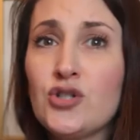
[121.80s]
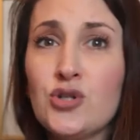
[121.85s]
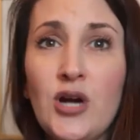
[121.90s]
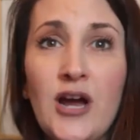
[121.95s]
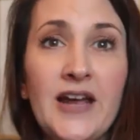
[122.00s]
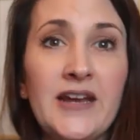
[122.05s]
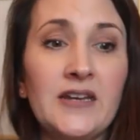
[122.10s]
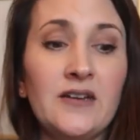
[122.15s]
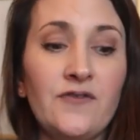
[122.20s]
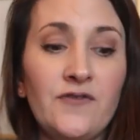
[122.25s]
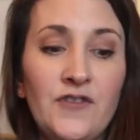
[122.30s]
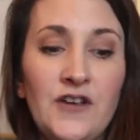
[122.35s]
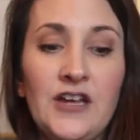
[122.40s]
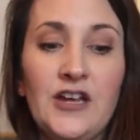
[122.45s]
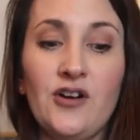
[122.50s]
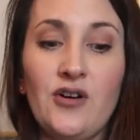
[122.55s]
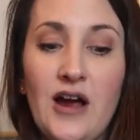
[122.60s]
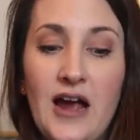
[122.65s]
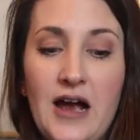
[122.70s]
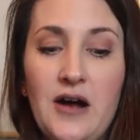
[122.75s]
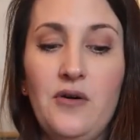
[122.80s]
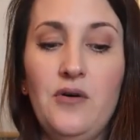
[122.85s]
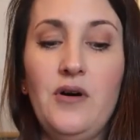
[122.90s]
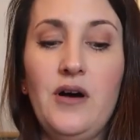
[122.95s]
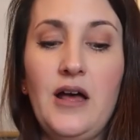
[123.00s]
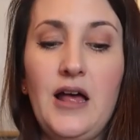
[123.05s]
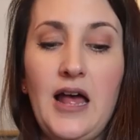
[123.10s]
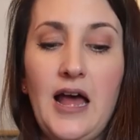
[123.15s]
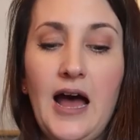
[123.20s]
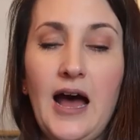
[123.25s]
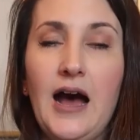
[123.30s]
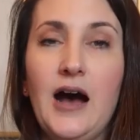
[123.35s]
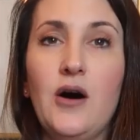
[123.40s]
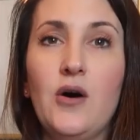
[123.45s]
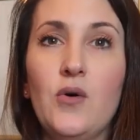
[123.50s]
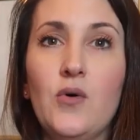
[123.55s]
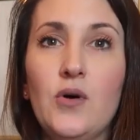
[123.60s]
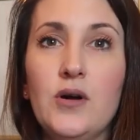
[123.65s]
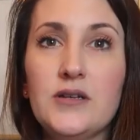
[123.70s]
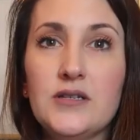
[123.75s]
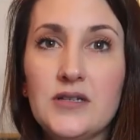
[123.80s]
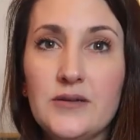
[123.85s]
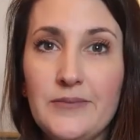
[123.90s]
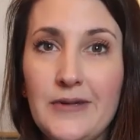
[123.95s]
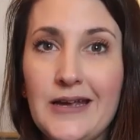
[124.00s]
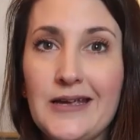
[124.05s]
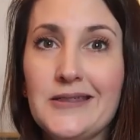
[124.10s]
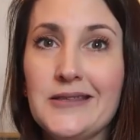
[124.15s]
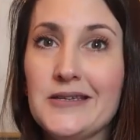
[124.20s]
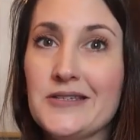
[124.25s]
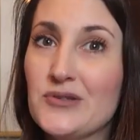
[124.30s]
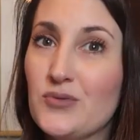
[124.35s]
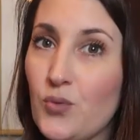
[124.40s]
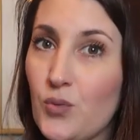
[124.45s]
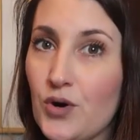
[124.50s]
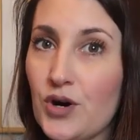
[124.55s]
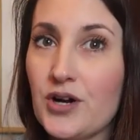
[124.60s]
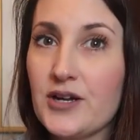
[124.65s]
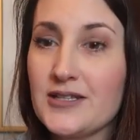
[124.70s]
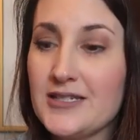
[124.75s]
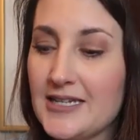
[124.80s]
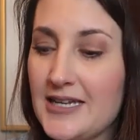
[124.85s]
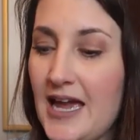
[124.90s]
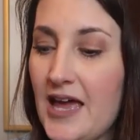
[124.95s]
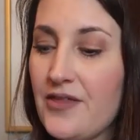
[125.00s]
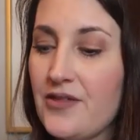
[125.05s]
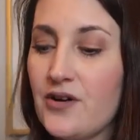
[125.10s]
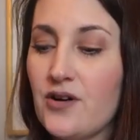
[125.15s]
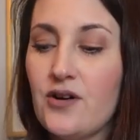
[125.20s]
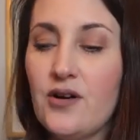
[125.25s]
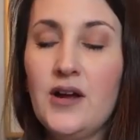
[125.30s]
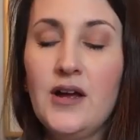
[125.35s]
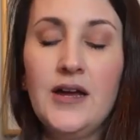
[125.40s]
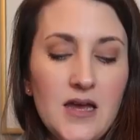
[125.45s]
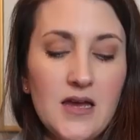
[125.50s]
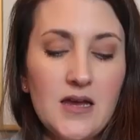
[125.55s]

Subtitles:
trying to figure out how to make this work together.